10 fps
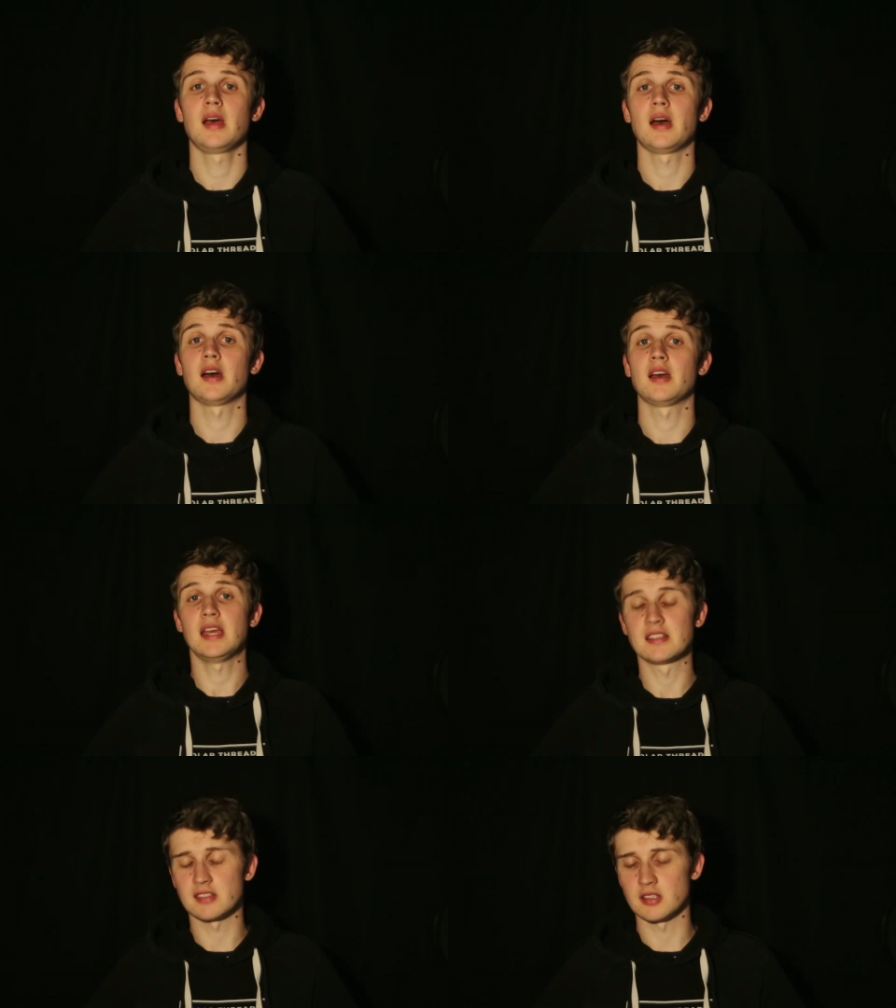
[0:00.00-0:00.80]
Uh,
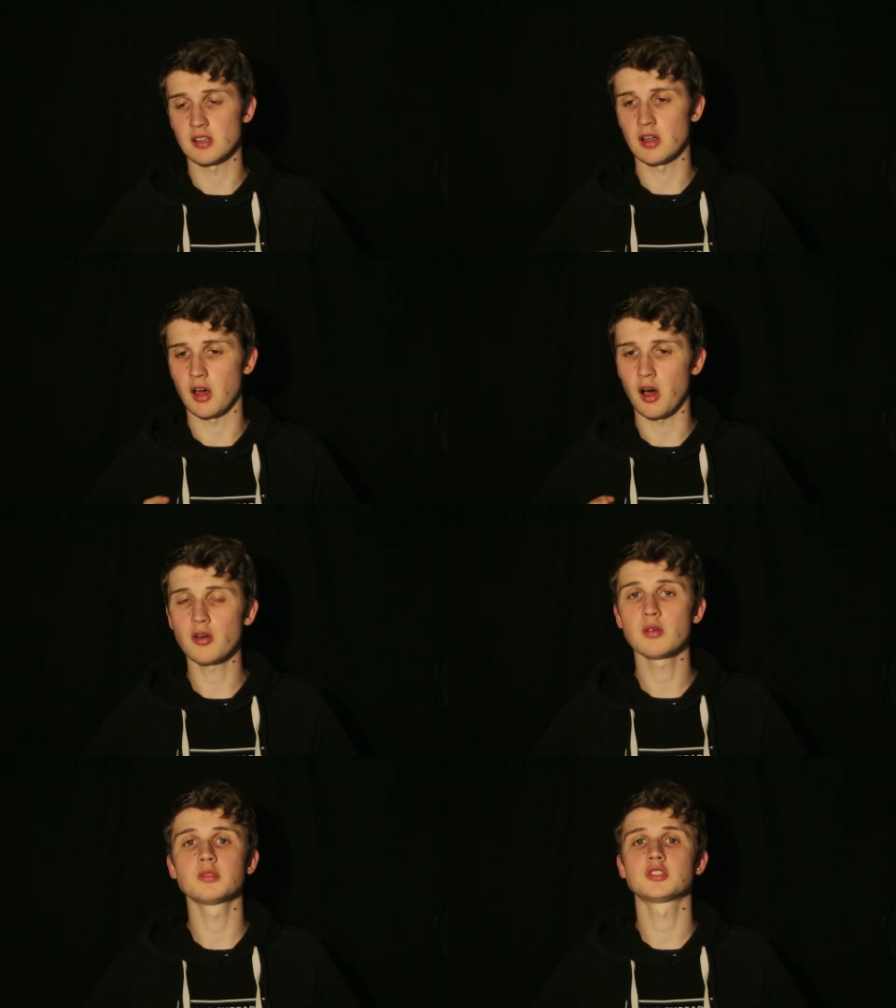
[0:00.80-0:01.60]
it's an, a
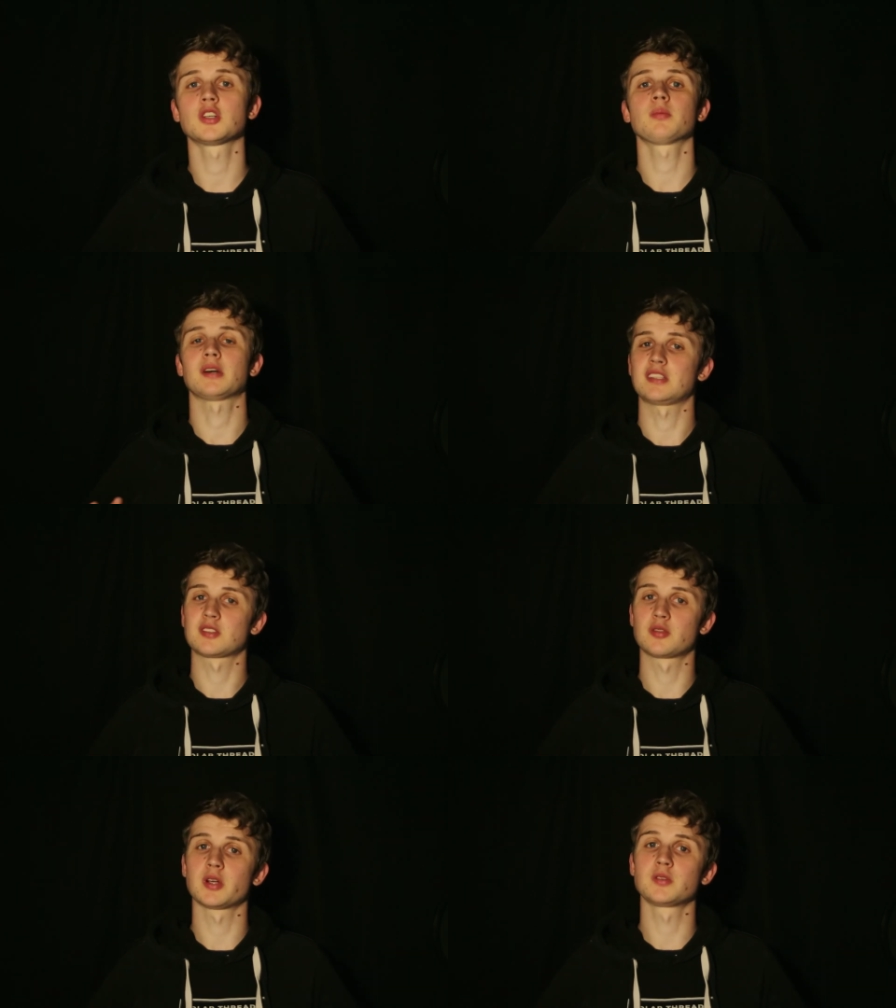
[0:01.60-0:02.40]
horrible job and it's
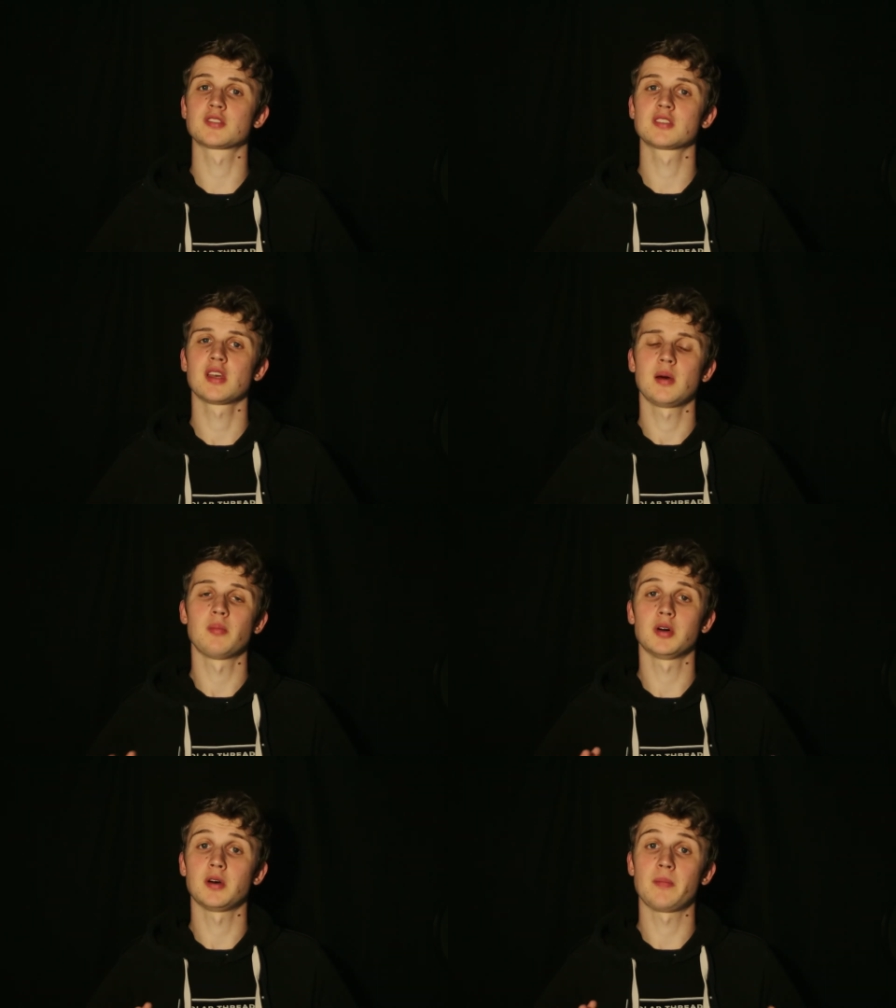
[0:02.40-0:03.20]
gross,
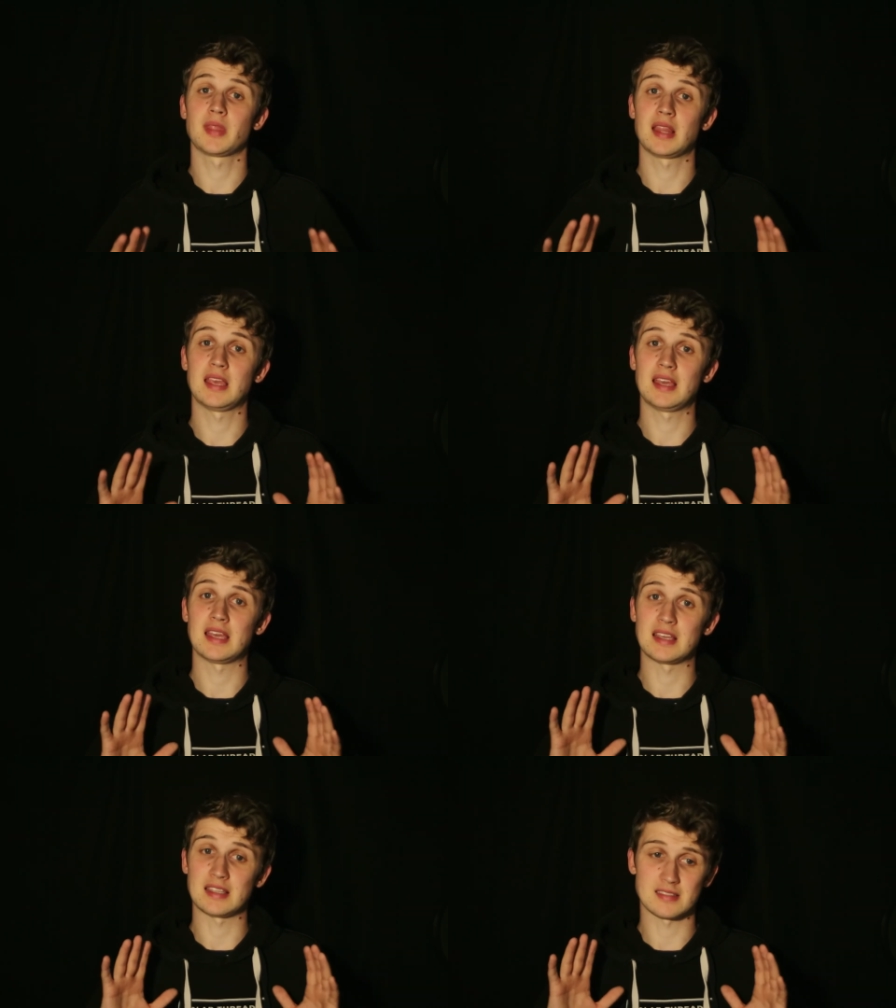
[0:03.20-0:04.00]
but
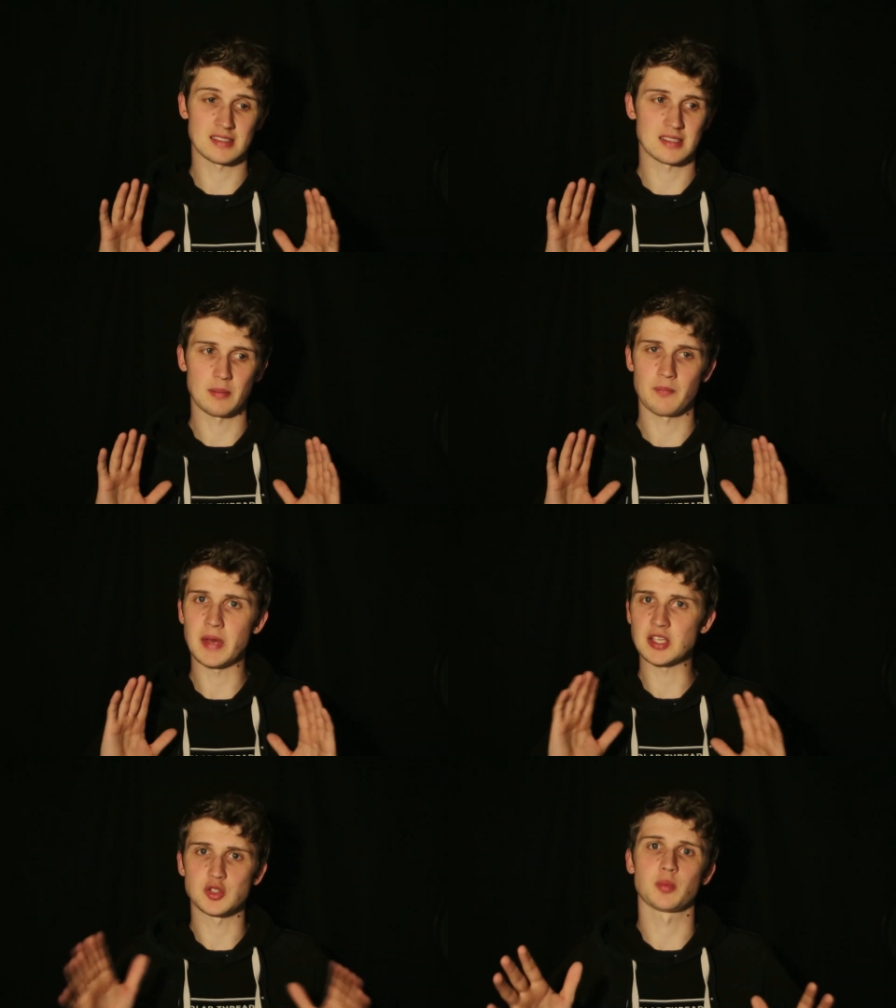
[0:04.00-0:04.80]
it
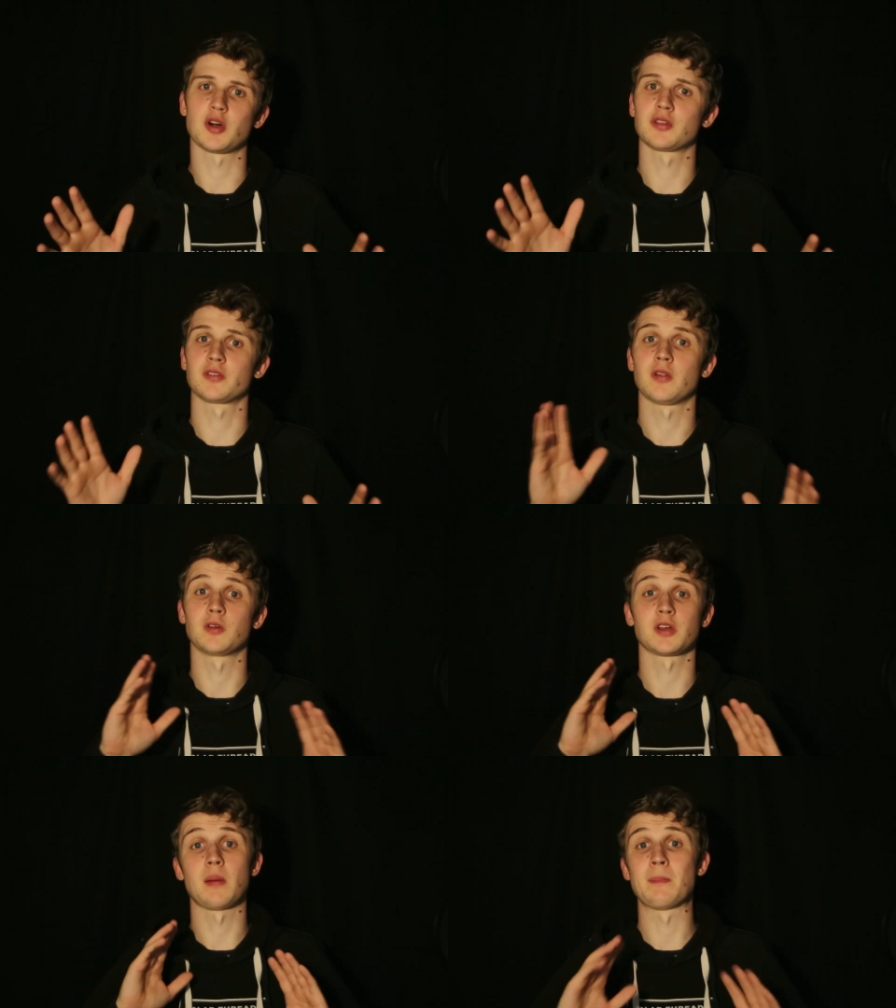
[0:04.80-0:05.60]
makes your pond
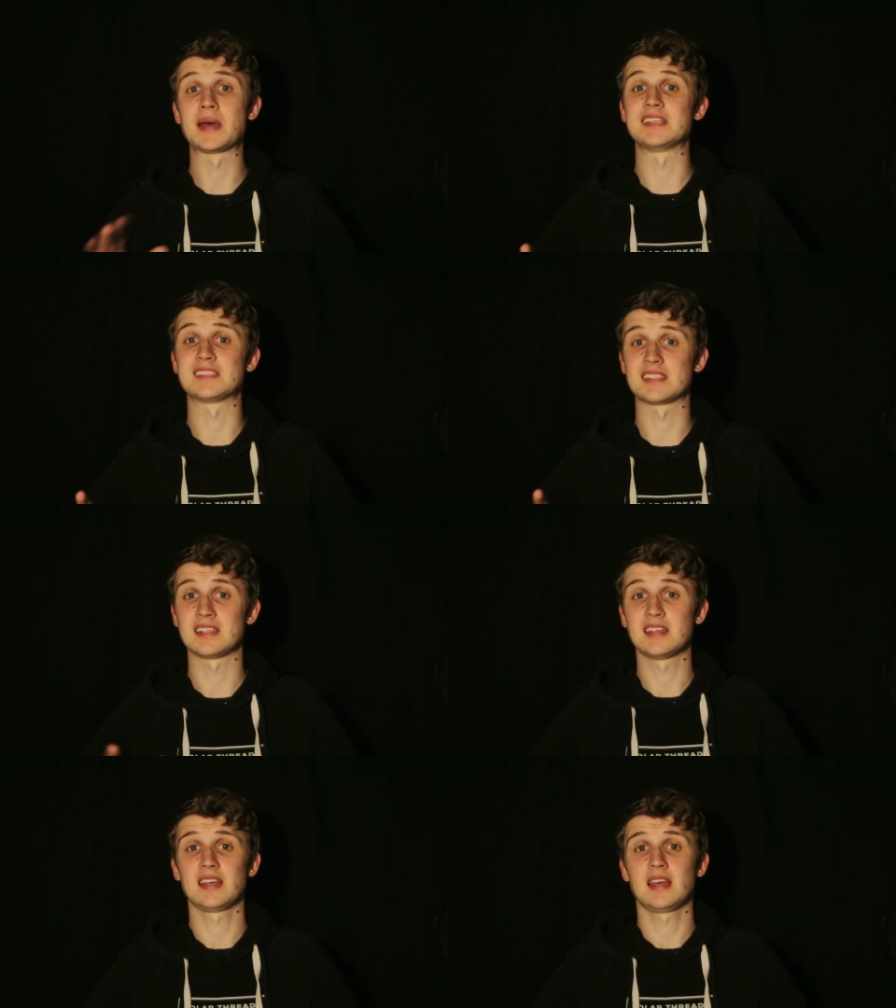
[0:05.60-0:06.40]
look amazing.
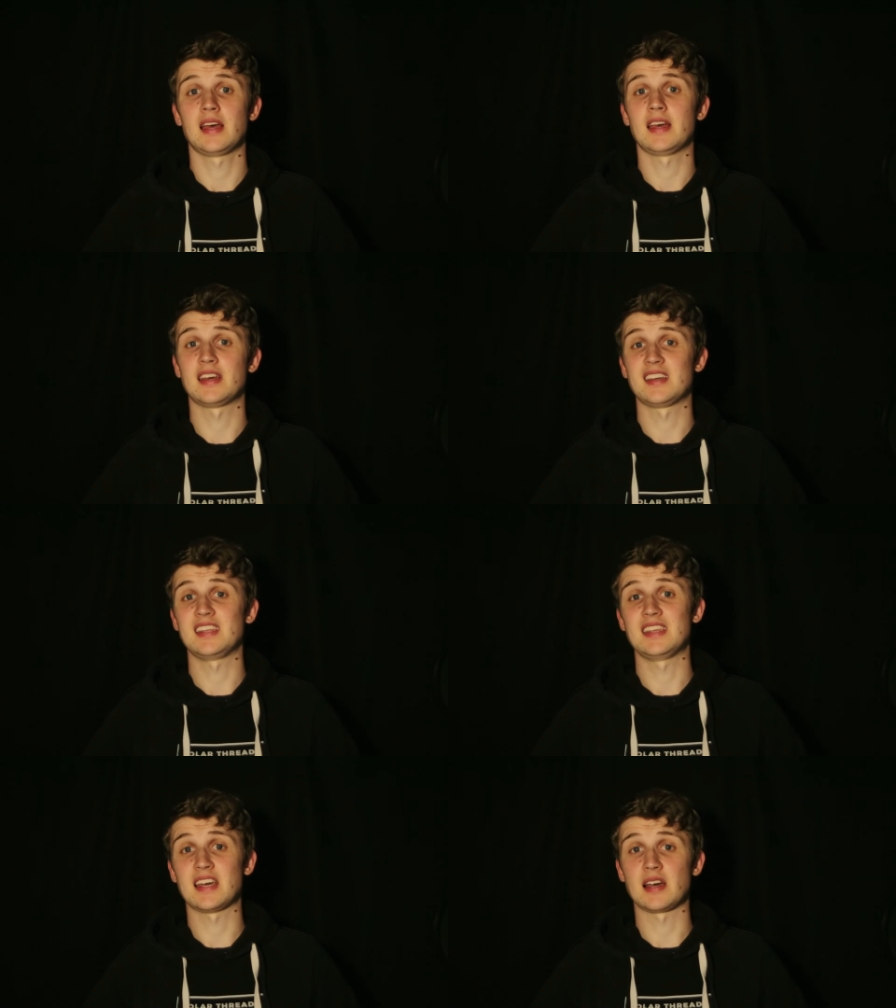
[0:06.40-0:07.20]
Uh,
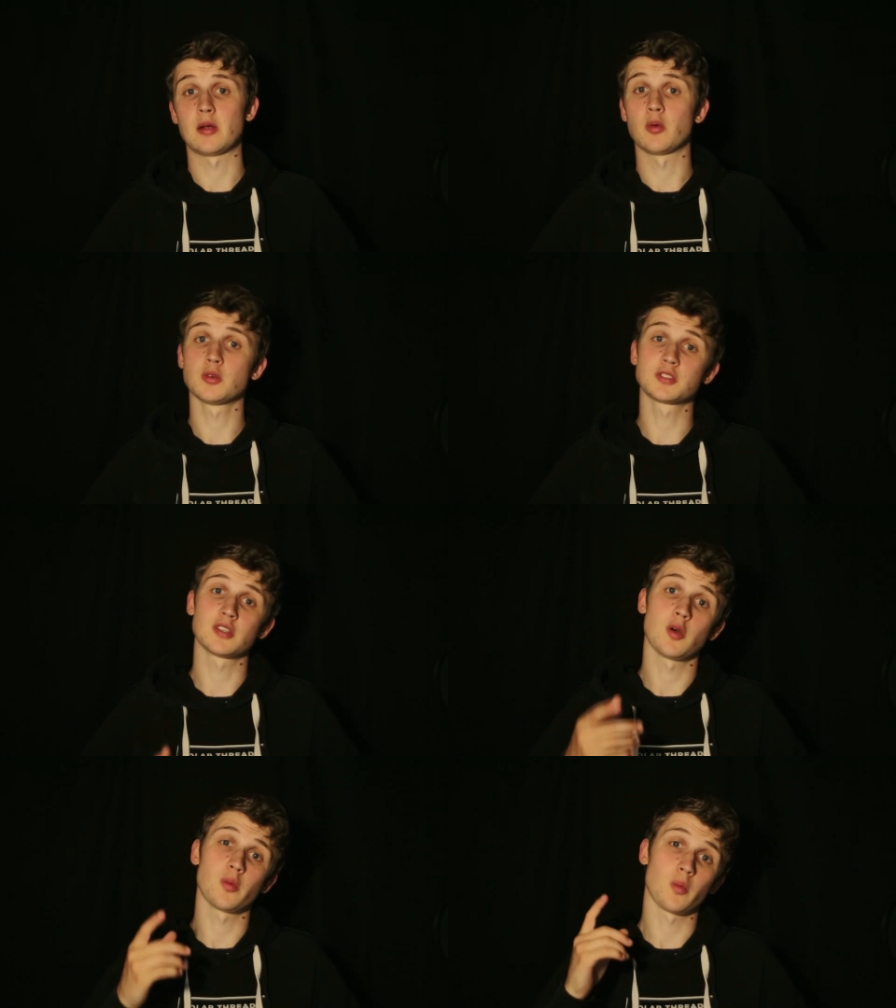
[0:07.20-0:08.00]
yeah, and
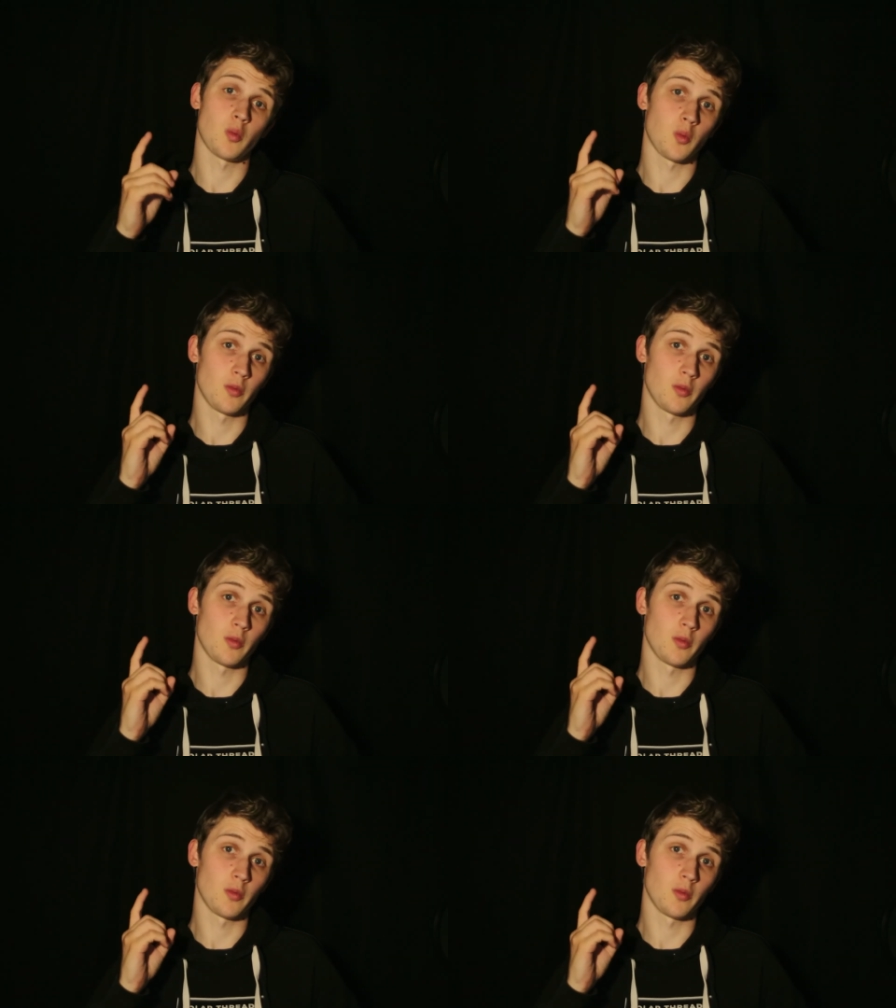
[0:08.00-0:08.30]
also uh,